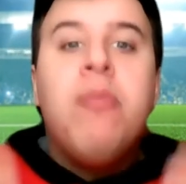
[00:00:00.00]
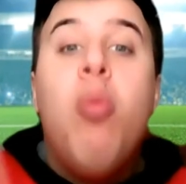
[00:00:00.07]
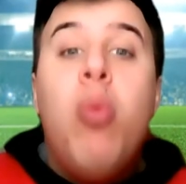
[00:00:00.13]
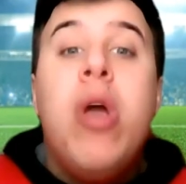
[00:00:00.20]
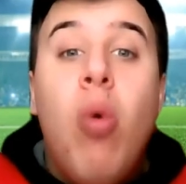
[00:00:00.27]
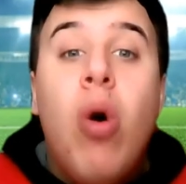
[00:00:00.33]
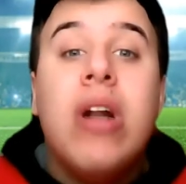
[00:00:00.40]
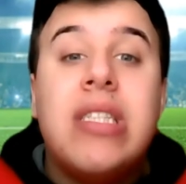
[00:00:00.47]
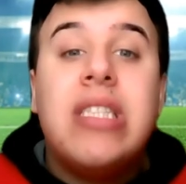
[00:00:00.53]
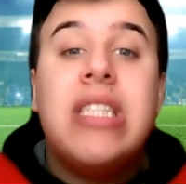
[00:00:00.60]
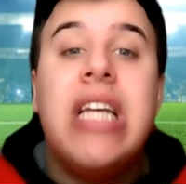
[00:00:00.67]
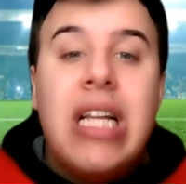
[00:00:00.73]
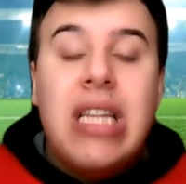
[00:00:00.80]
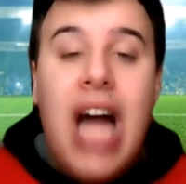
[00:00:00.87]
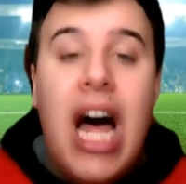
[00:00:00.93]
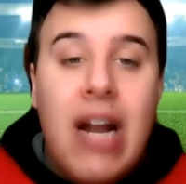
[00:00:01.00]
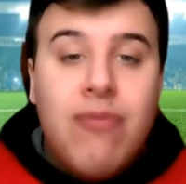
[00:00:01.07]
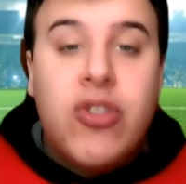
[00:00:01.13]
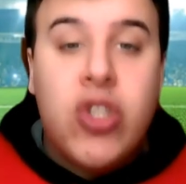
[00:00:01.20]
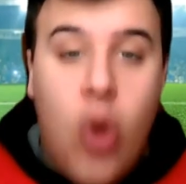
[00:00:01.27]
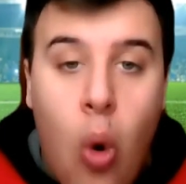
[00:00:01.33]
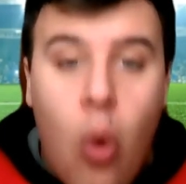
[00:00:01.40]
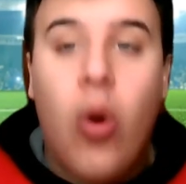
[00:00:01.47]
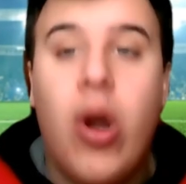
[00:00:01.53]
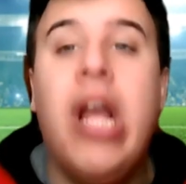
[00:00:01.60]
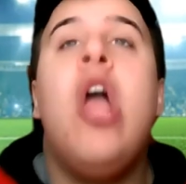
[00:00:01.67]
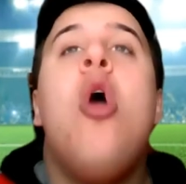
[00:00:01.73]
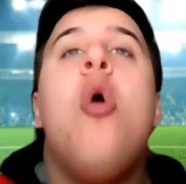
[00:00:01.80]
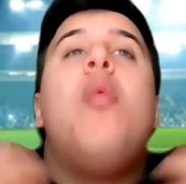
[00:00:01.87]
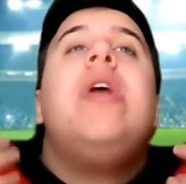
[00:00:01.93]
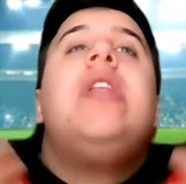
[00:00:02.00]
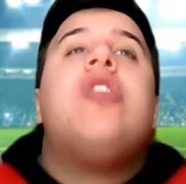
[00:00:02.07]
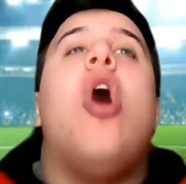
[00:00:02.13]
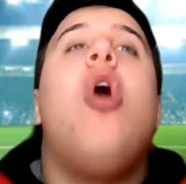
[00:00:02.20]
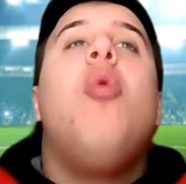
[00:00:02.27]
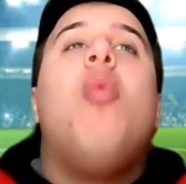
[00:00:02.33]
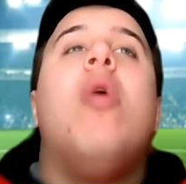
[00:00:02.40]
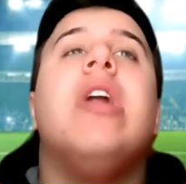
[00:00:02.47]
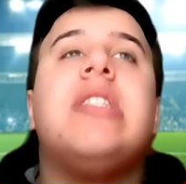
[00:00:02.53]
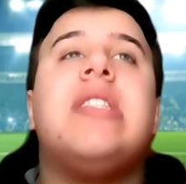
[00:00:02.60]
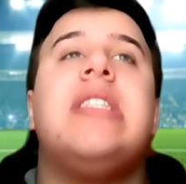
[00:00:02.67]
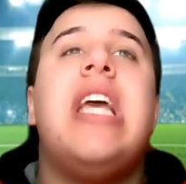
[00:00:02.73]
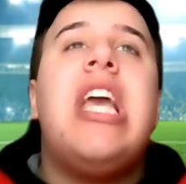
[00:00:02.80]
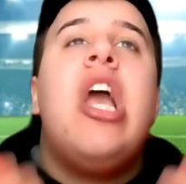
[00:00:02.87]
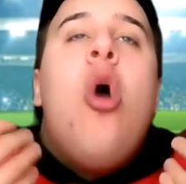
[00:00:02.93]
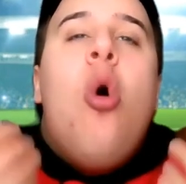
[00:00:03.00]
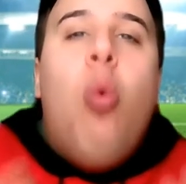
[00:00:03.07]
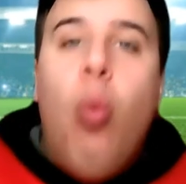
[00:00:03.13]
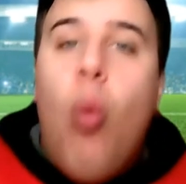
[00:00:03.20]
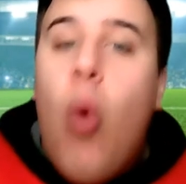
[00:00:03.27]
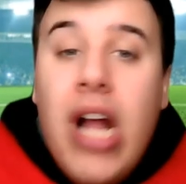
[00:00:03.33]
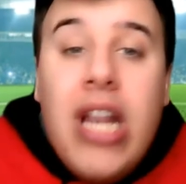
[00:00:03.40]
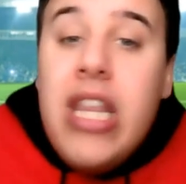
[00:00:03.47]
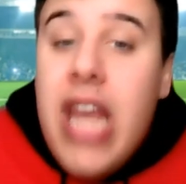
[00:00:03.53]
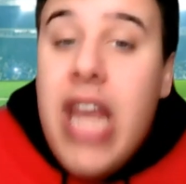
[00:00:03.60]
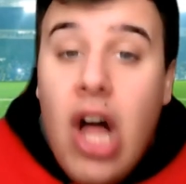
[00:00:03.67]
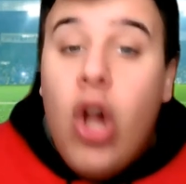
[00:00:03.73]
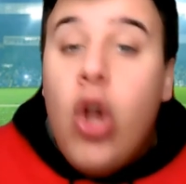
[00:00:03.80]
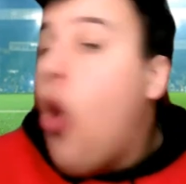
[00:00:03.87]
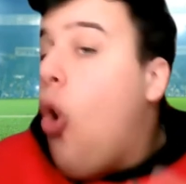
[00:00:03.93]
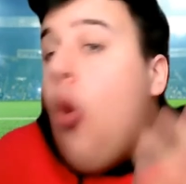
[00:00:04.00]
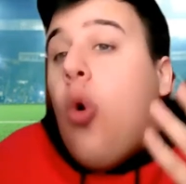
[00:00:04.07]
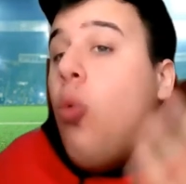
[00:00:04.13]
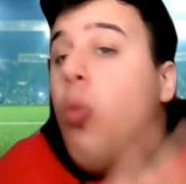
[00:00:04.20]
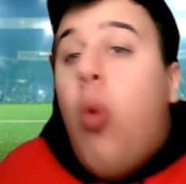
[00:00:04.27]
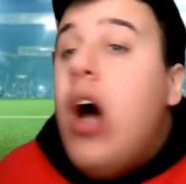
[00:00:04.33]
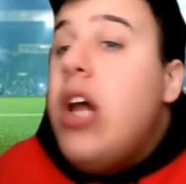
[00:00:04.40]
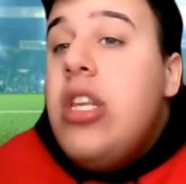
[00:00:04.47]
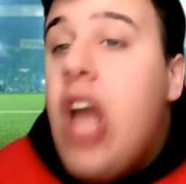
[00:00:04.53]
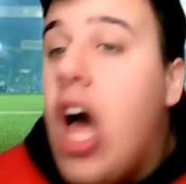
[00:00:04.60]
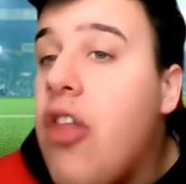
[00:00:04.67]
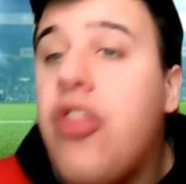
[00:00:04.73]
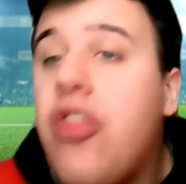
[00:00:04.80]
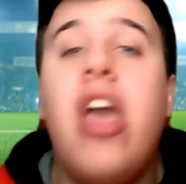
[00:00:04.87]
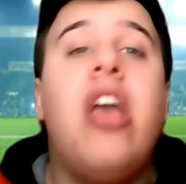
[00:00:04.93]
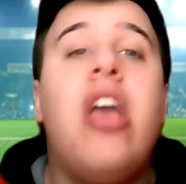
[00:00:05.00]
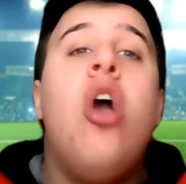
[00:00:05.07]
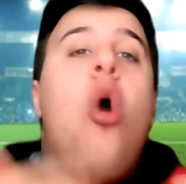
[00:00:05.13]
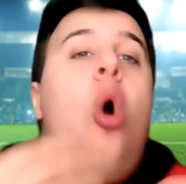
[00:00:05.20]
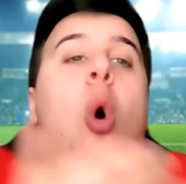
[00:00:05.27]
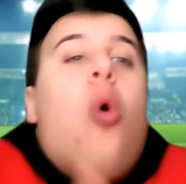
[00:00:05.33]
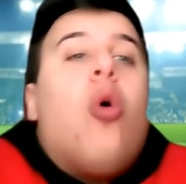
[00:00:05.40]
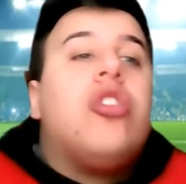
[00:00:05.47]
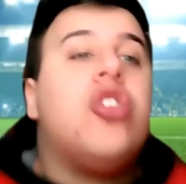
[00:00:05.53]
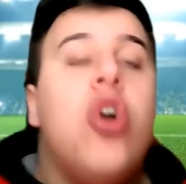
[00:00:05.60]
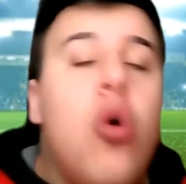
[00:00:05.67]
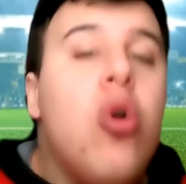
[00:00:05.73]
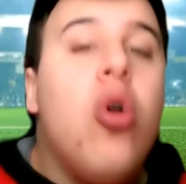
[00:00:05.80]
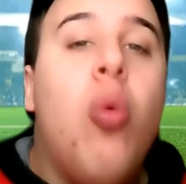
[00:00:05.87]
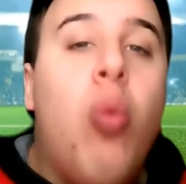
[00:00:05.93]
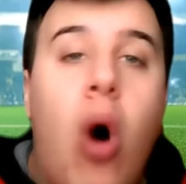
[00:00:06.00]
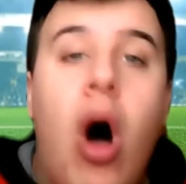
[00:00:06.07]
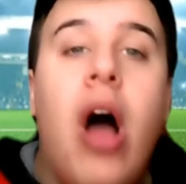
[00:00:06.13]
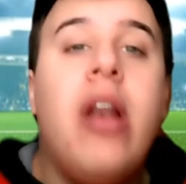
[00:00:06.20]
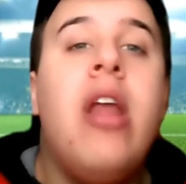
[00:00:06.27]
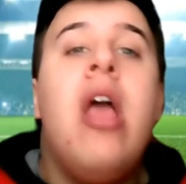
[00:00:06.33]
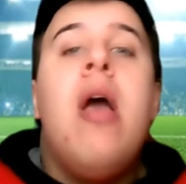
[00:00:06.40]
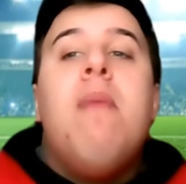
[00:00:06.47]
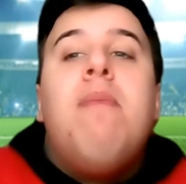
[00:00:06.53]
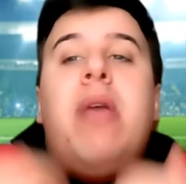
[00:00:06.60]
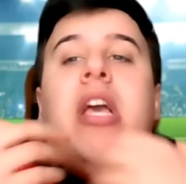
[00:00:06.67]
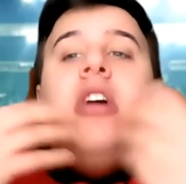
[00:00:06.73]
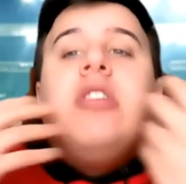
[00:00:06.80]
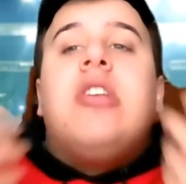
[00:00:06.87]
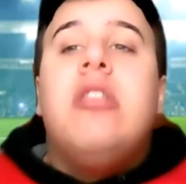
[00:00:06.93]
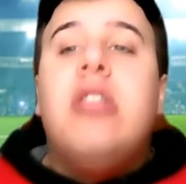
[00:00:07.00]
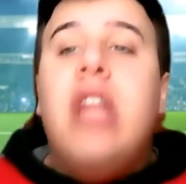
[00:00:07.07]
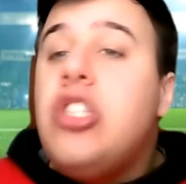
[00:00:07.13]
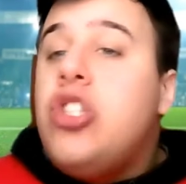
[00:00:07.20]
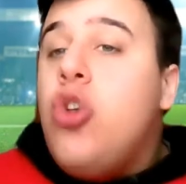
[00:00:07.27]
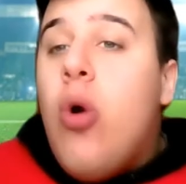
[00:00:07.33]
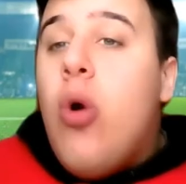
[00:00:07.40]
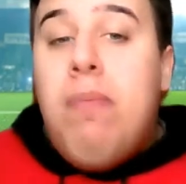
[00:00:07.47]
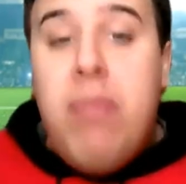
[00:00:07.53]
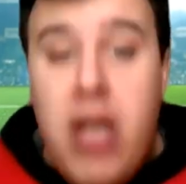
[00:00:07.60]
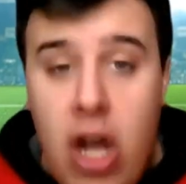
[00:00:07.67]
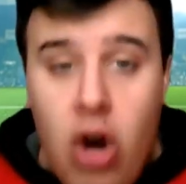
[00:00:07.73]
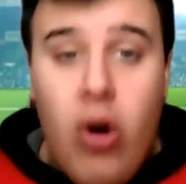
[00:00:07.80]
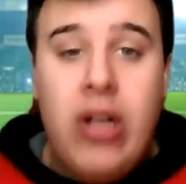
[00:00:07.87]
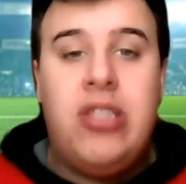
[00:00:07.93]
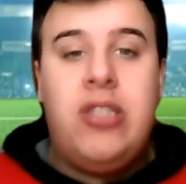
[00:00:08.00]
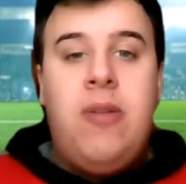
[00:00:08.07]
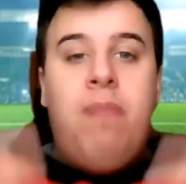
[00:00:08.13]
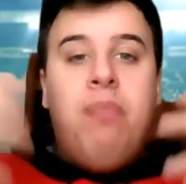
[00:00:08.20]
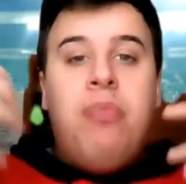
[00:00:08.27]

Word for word: We want to see a lot of scoring. We don't want to see one nil or one nothing or two to one, because unless you're a purist,